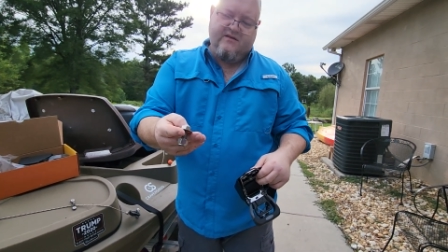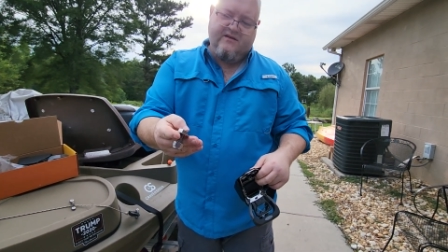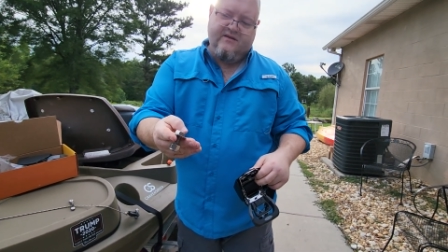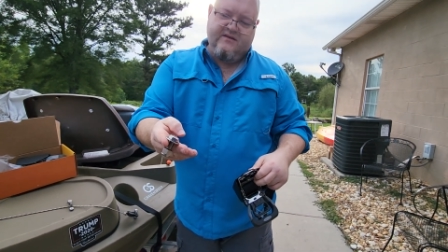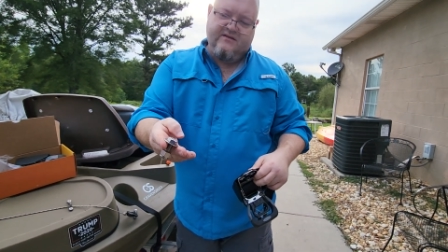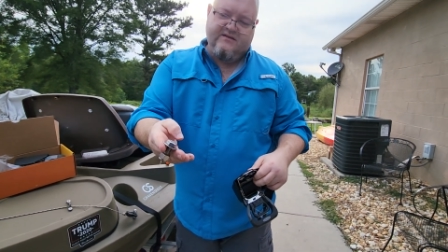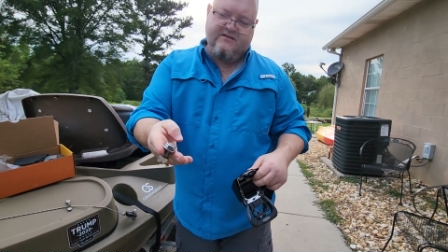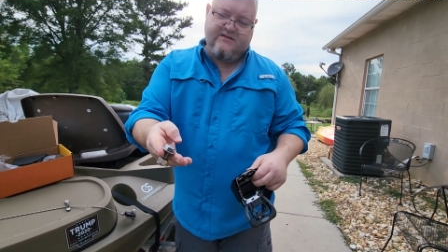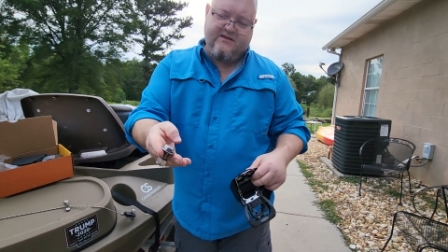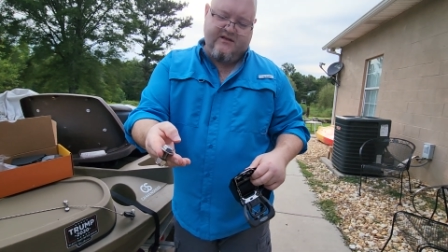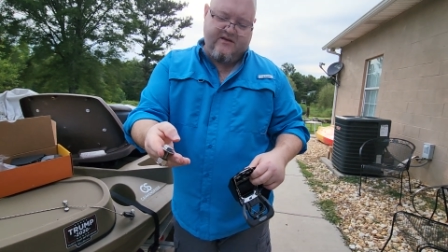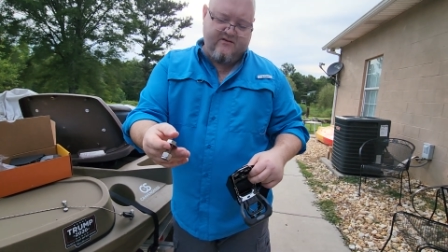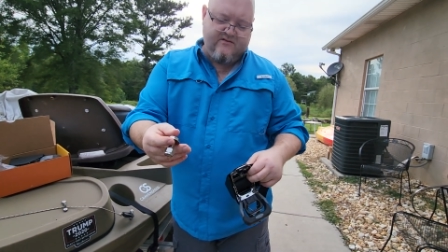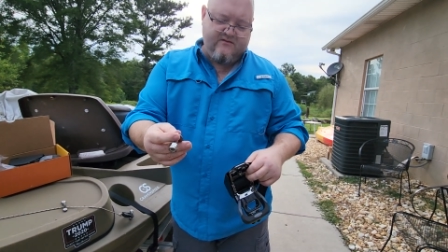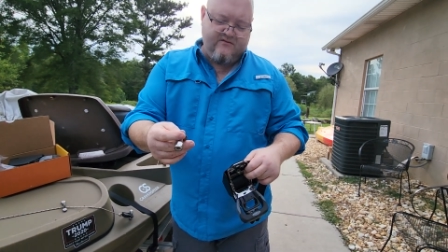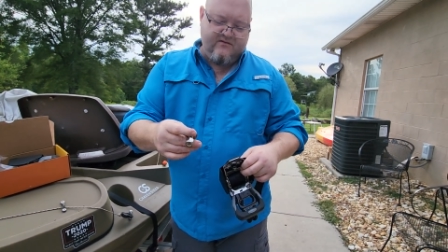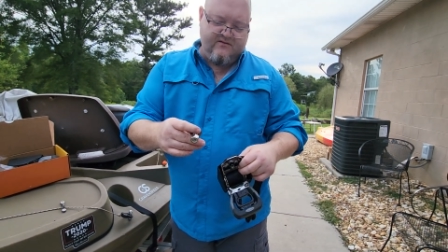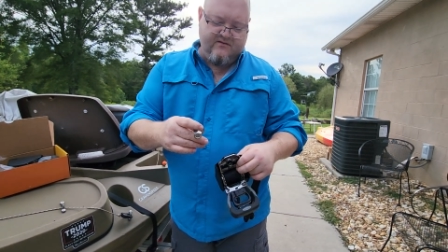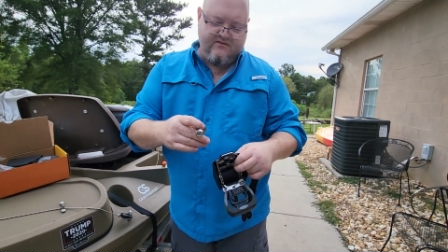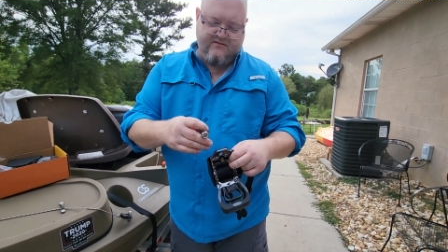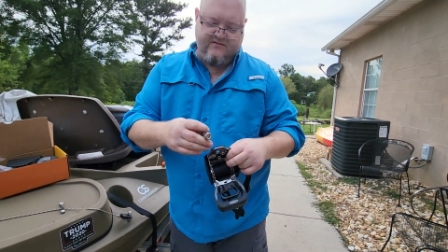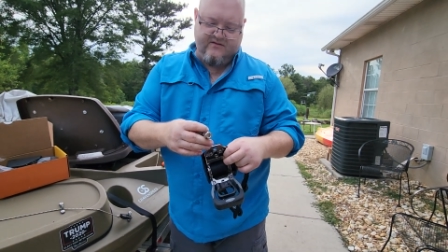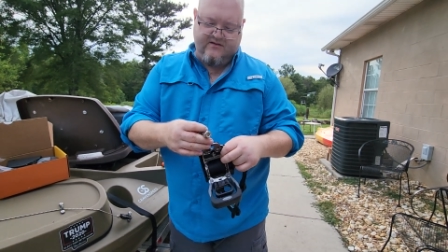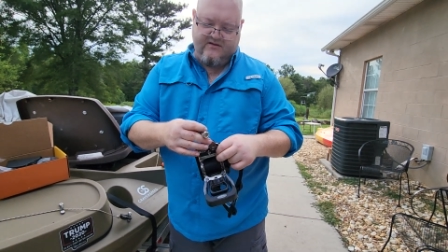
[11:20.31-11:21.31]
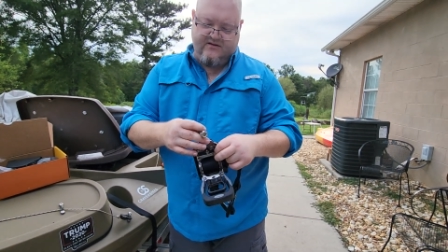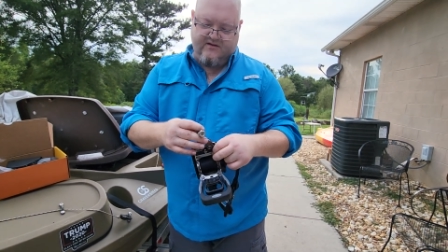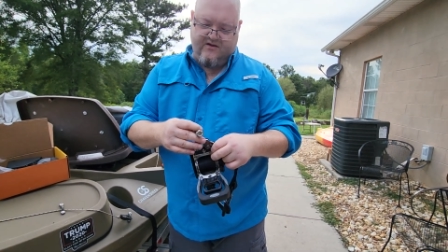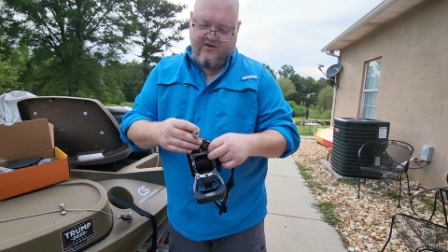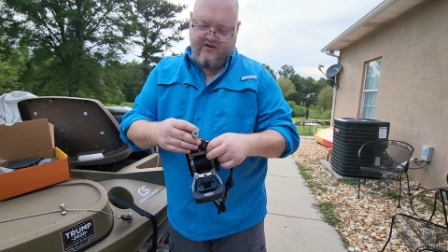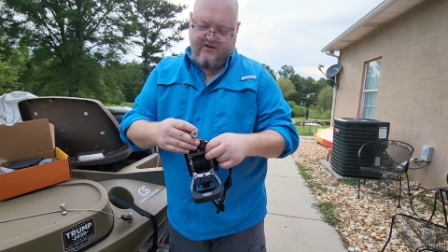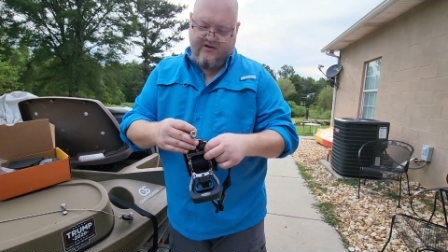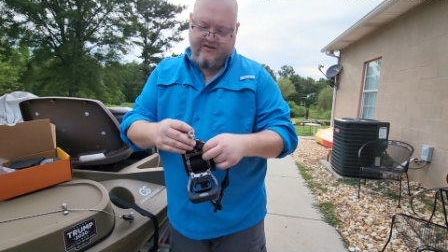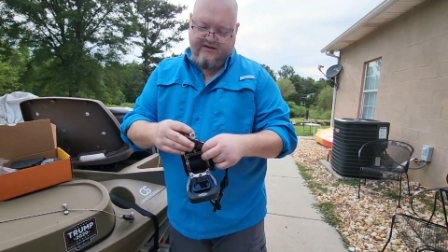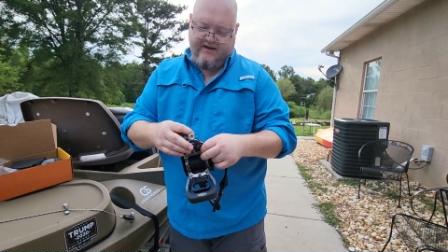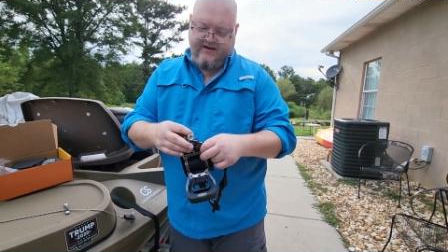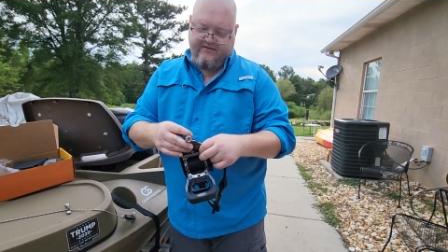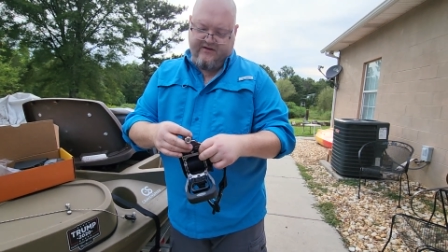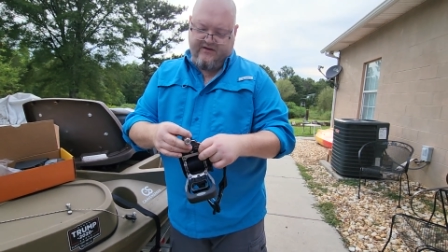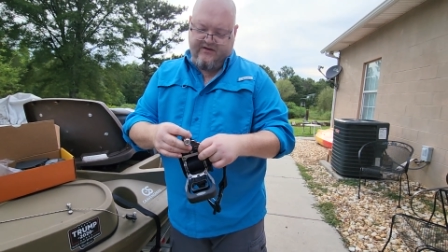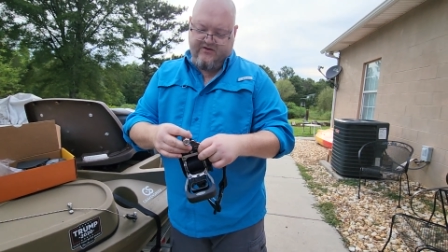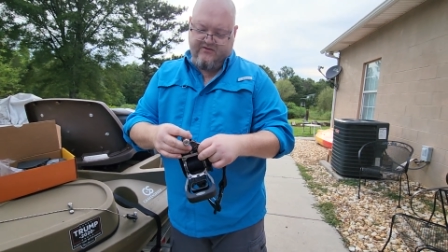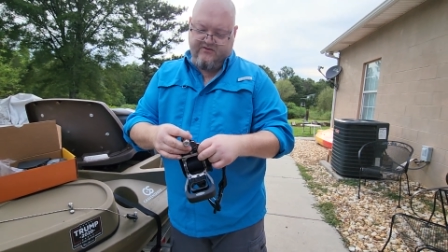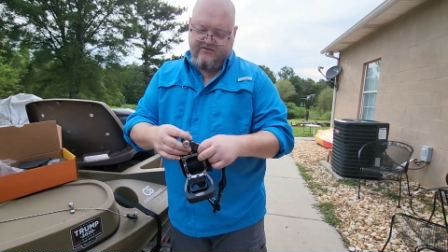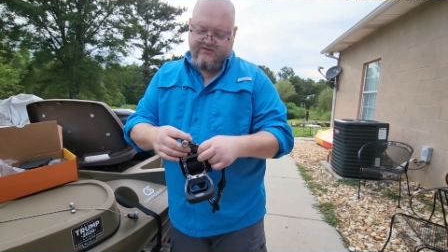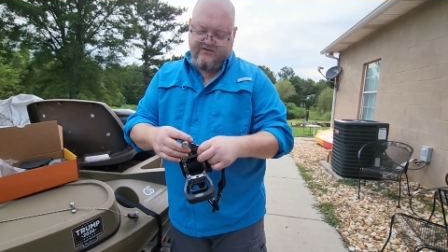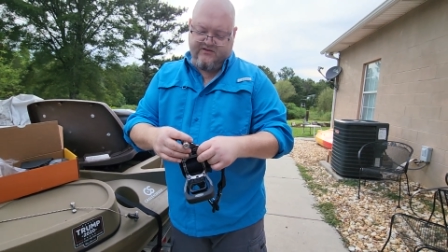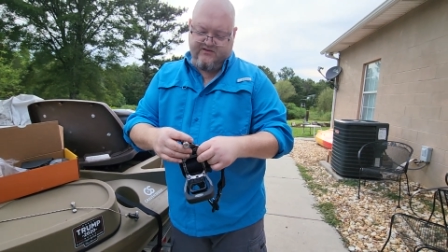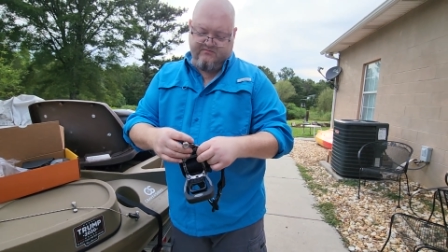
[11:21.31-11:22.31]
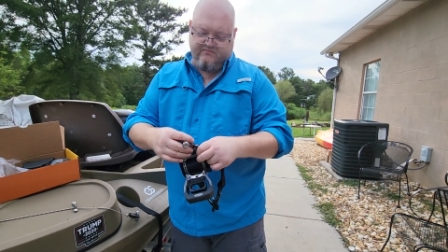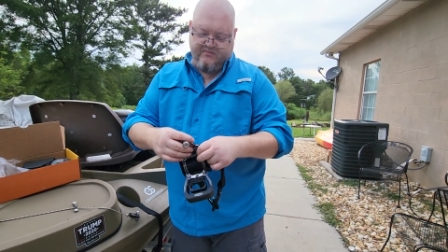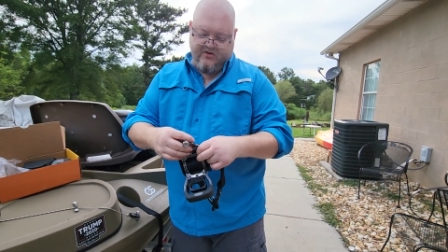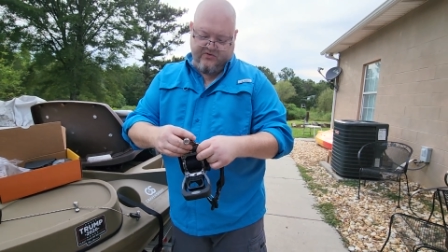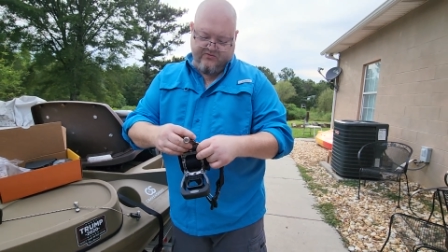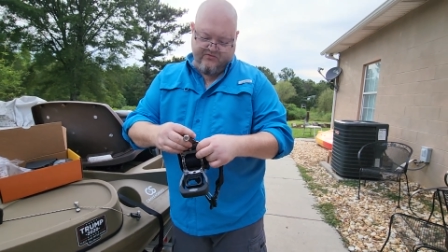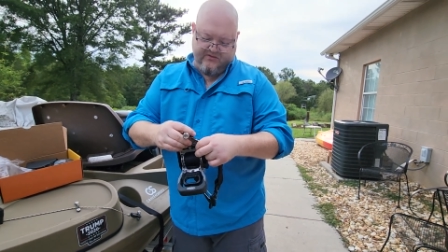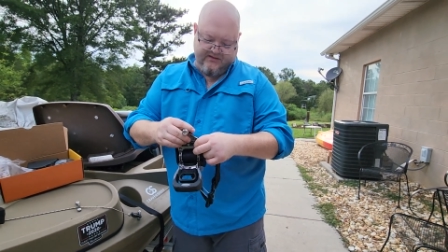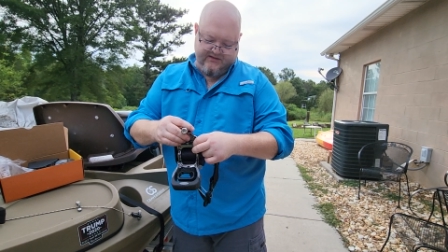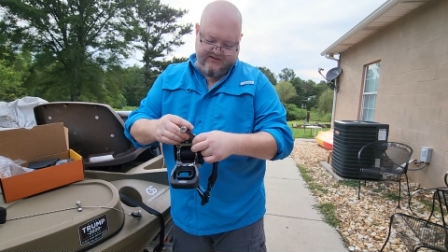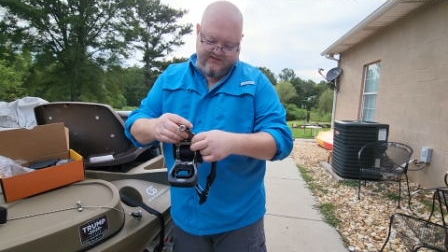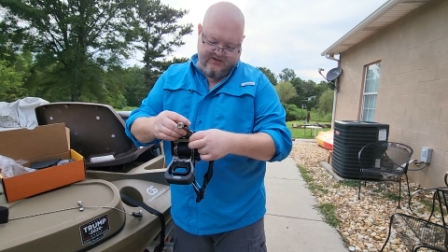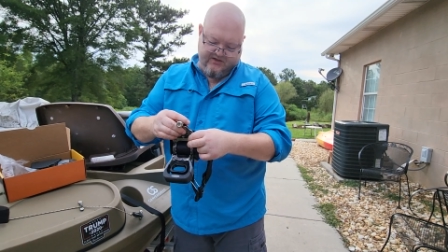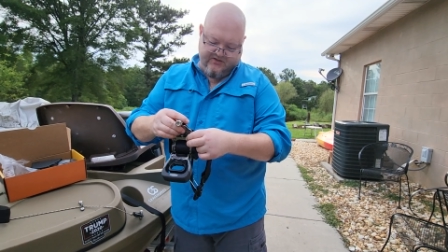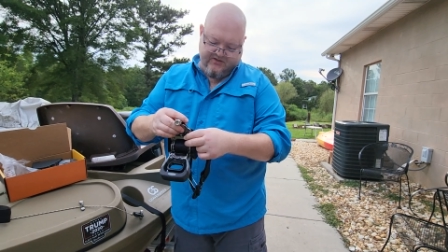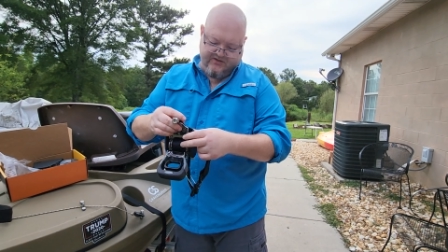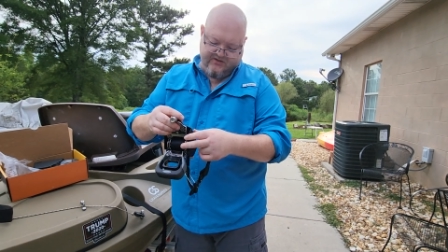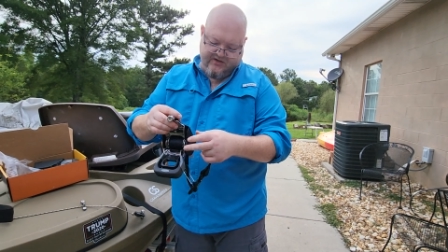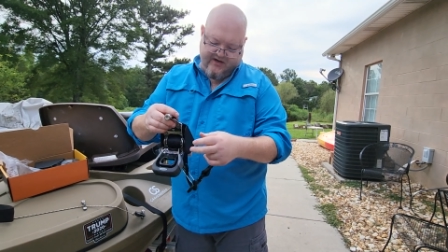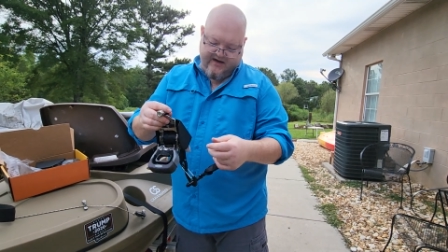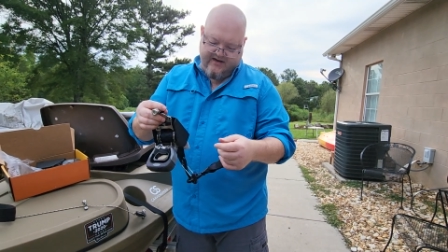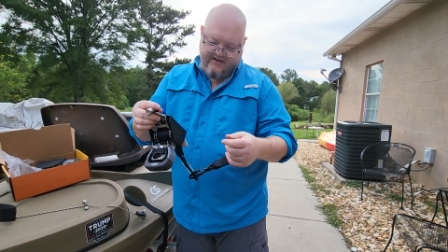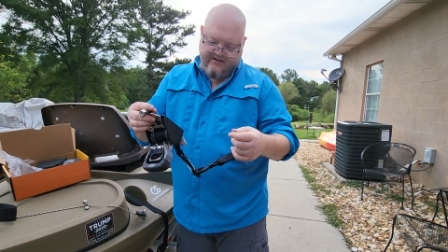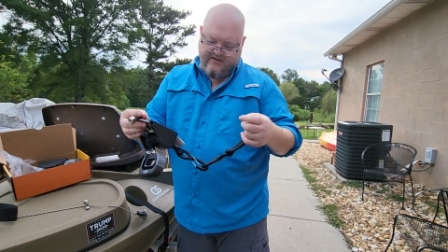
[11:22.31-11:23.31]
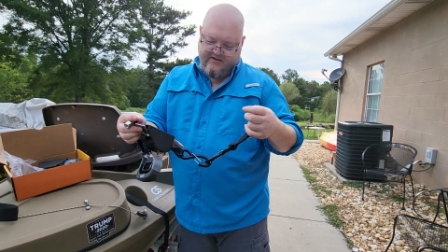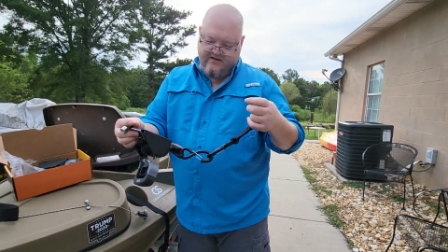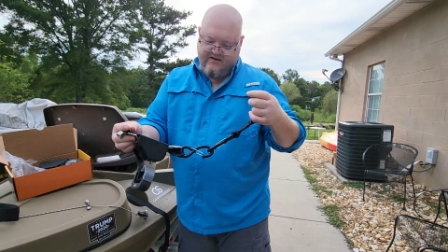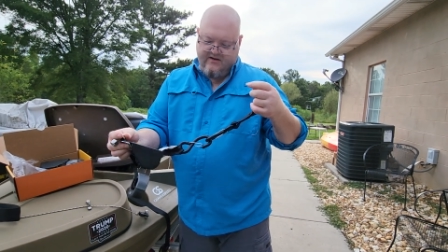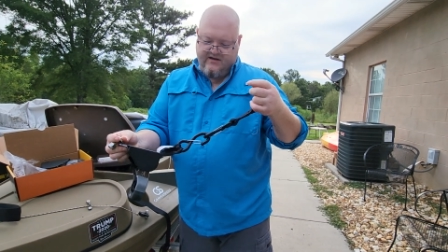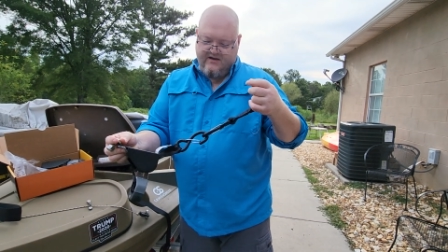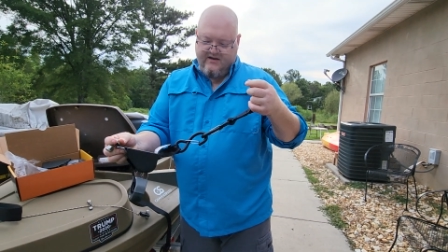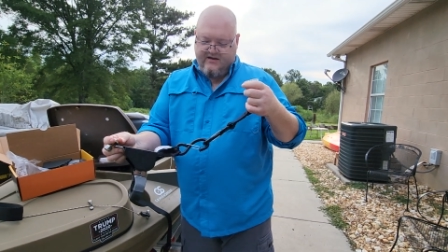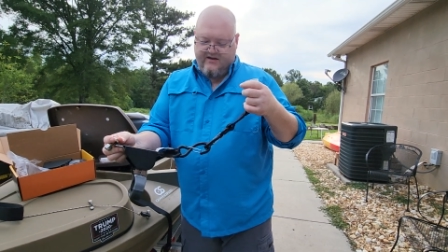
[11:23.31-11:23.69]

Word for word: and so, you know, all you'd have to do is just bolt this to your trailer